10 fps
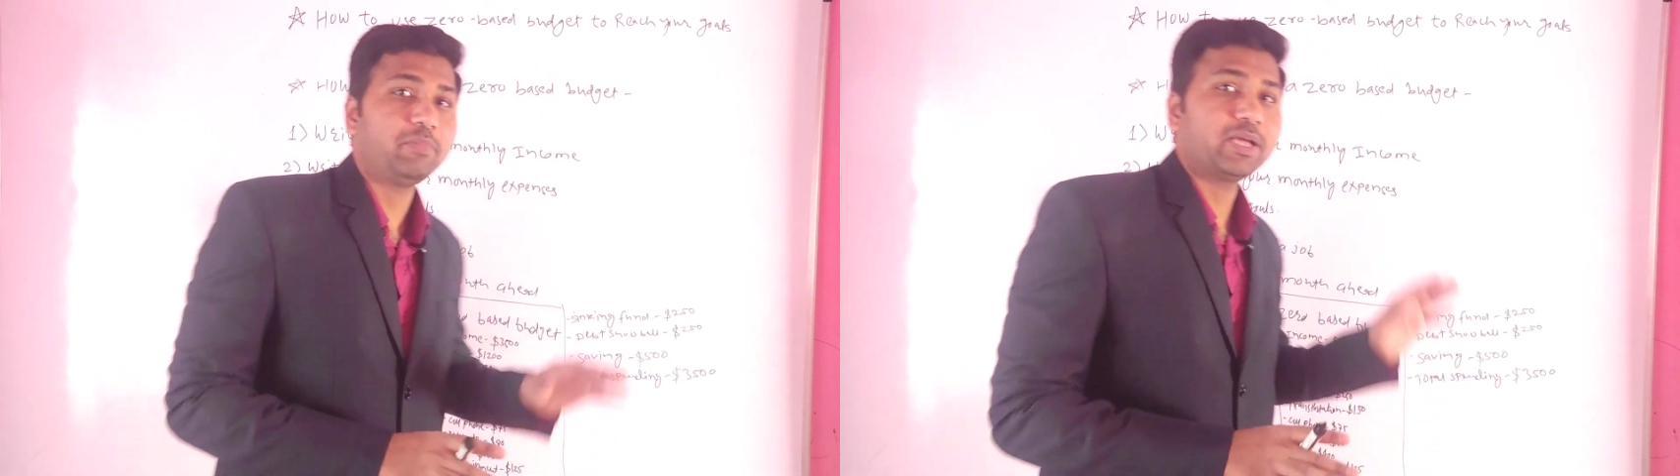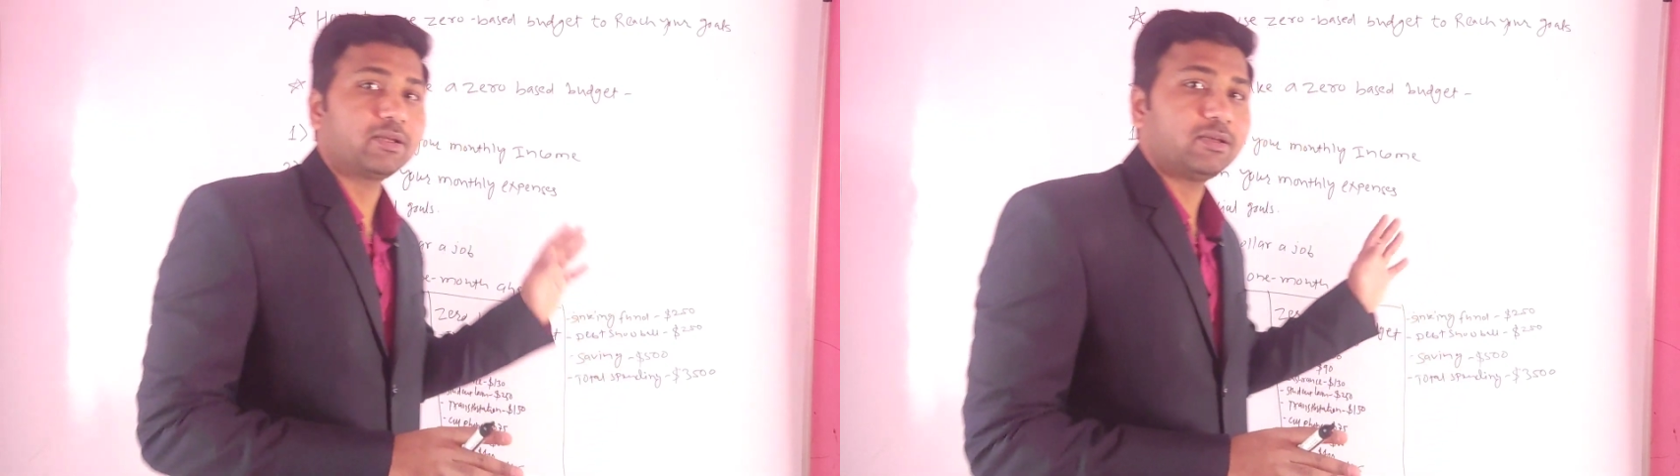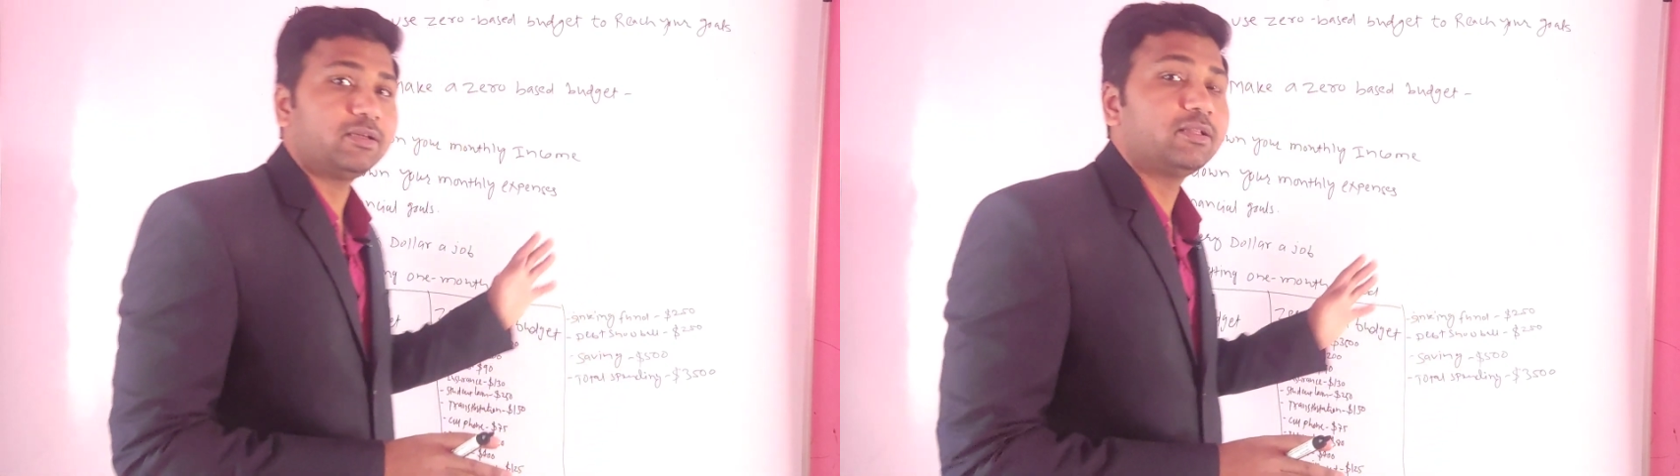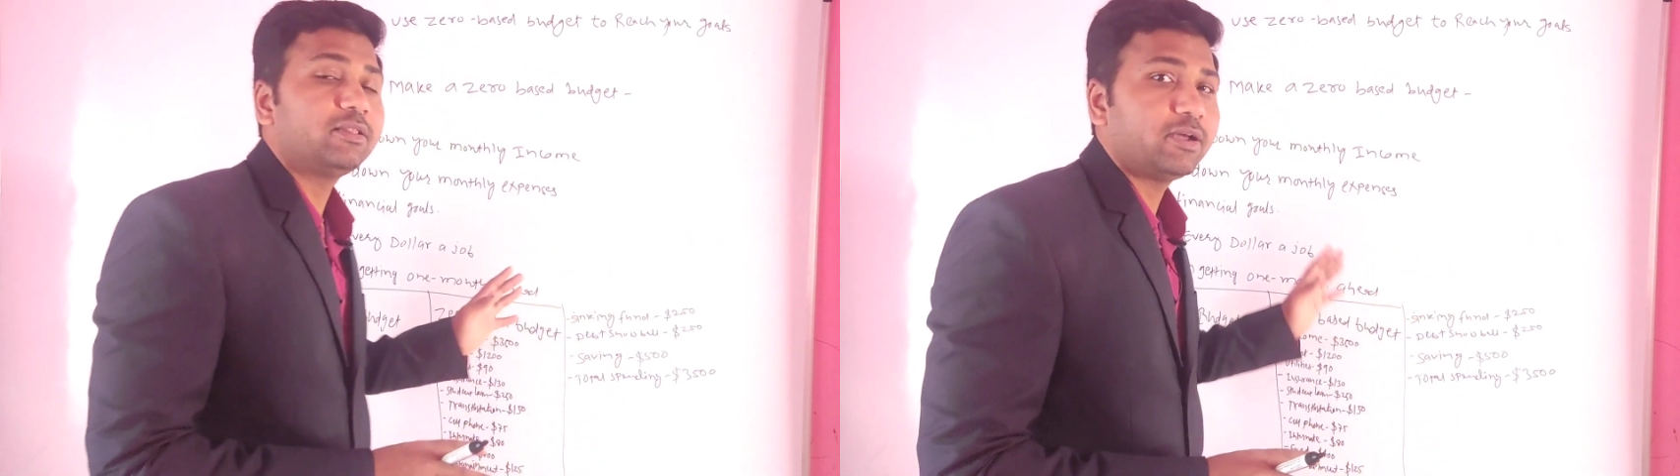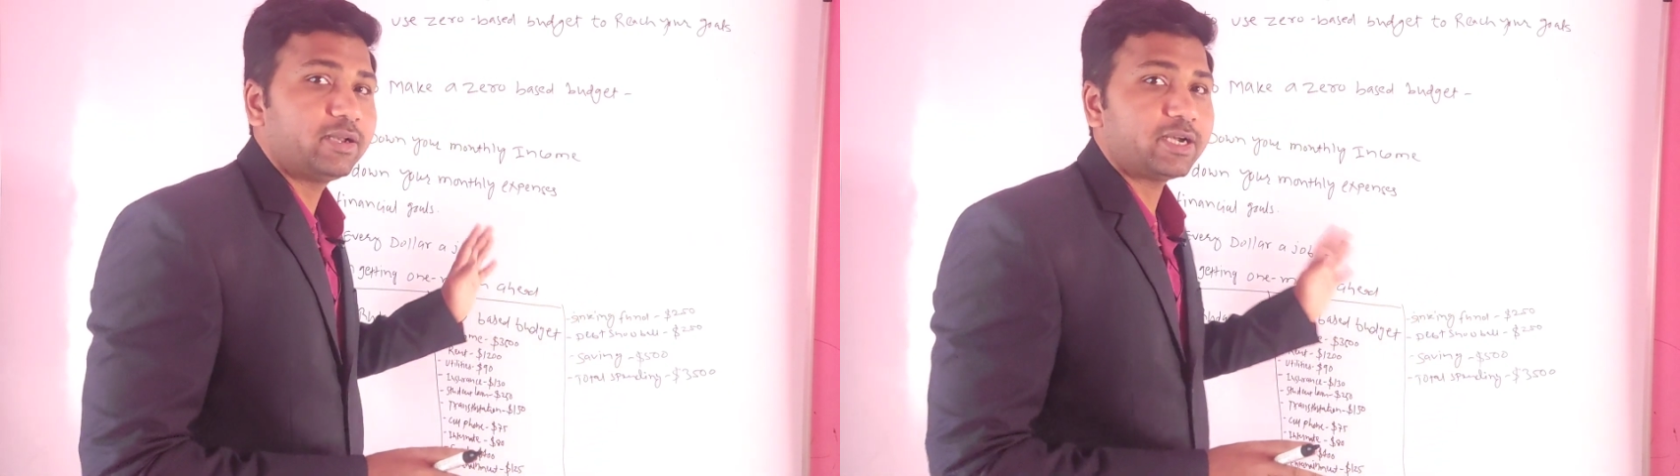make
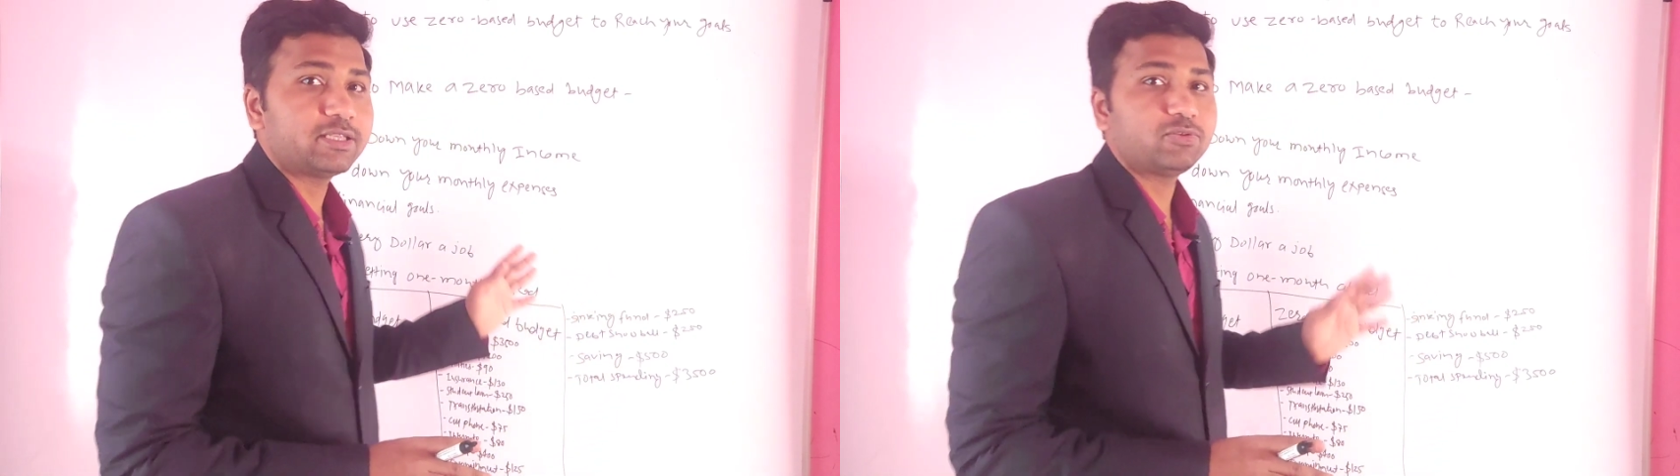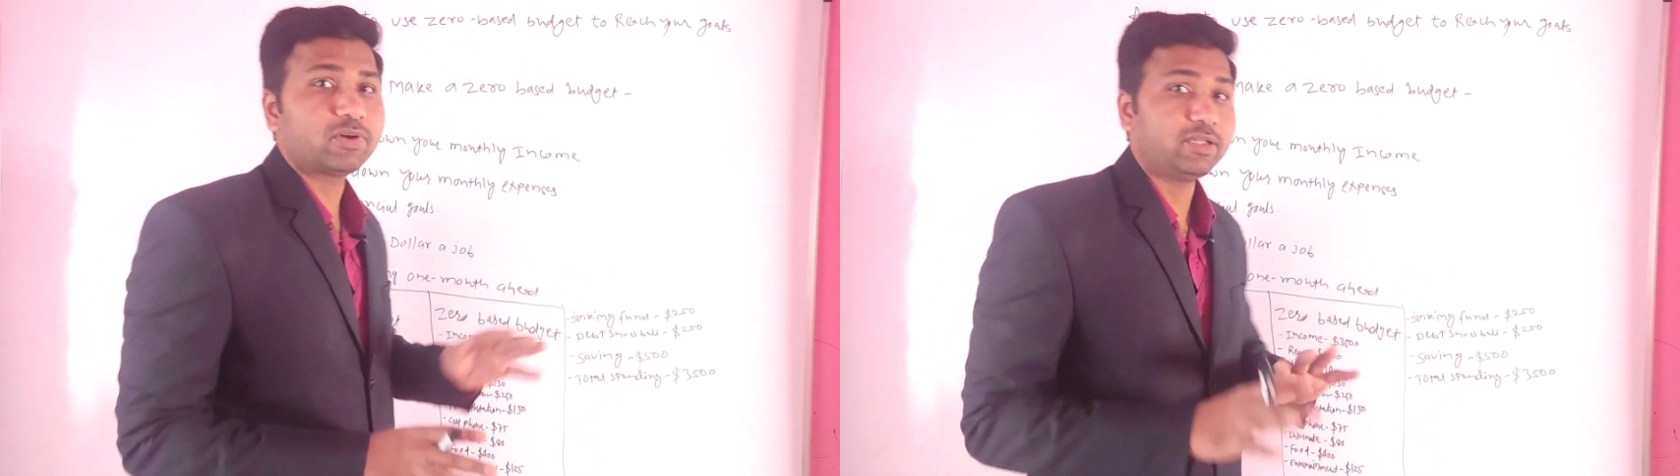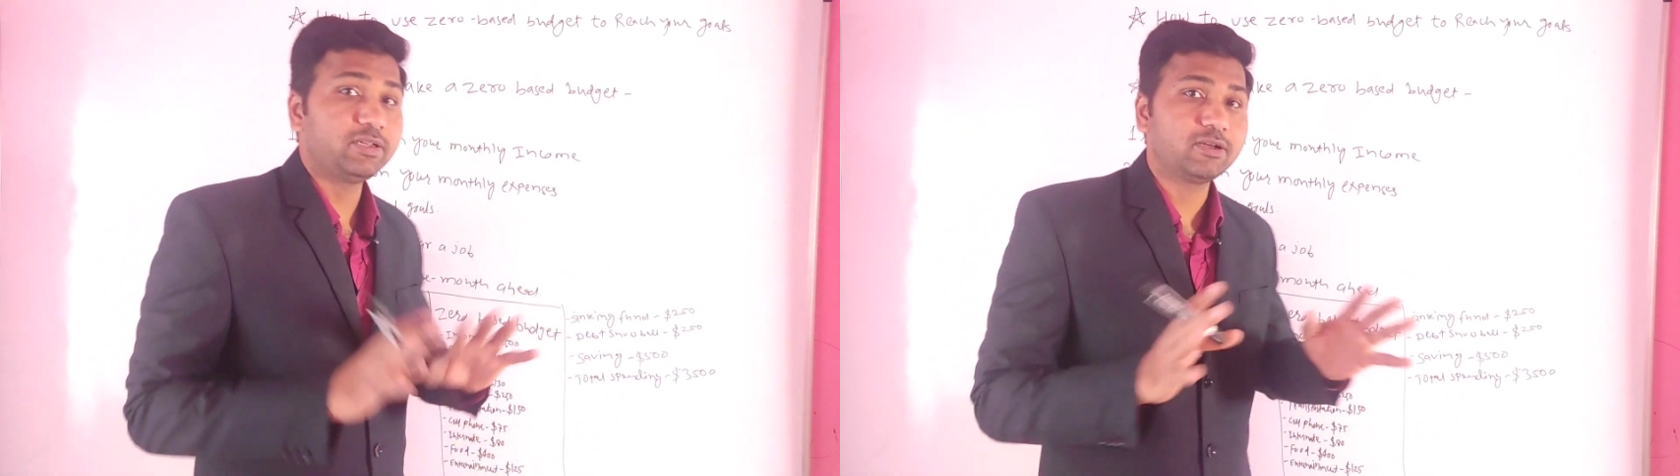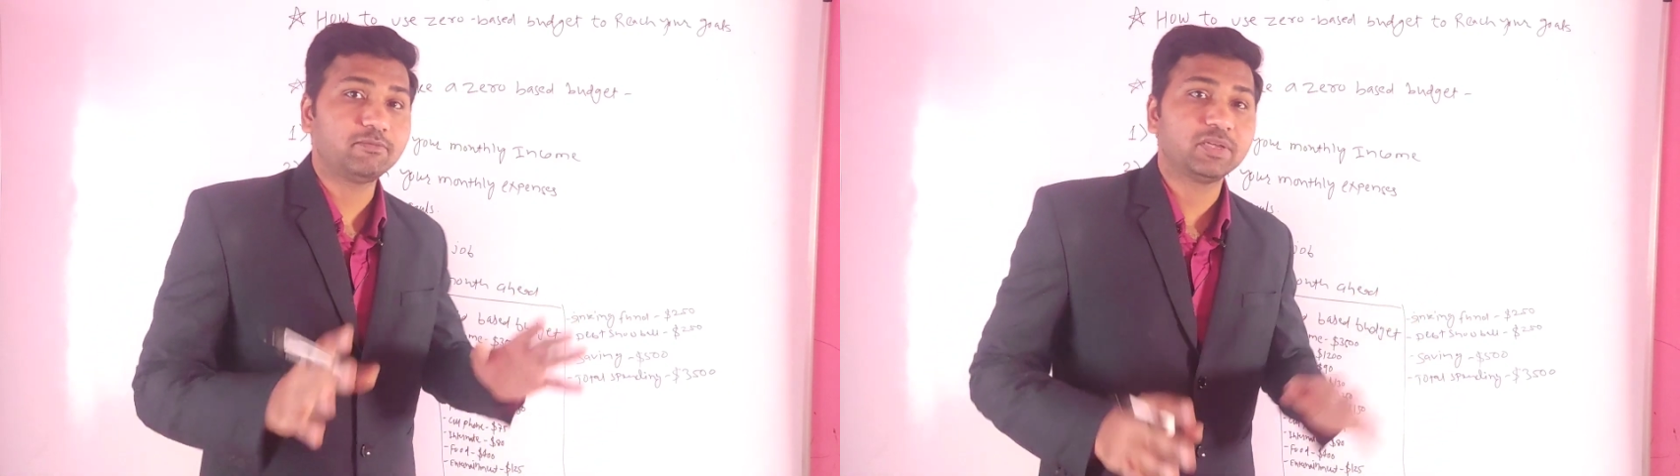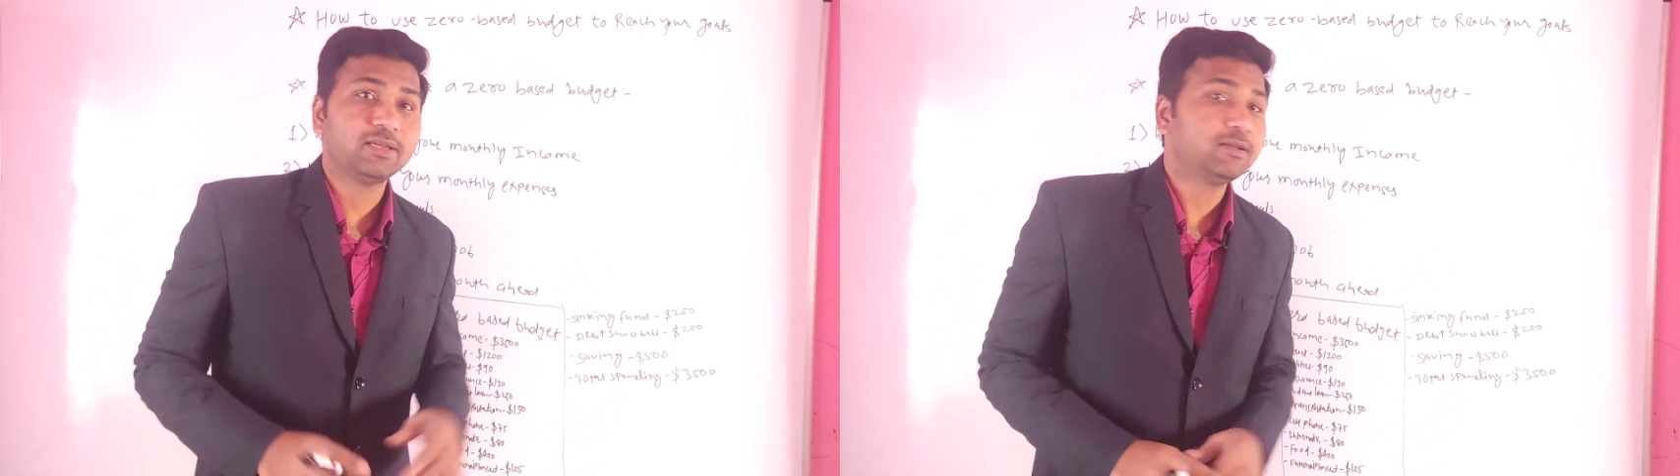that is your income.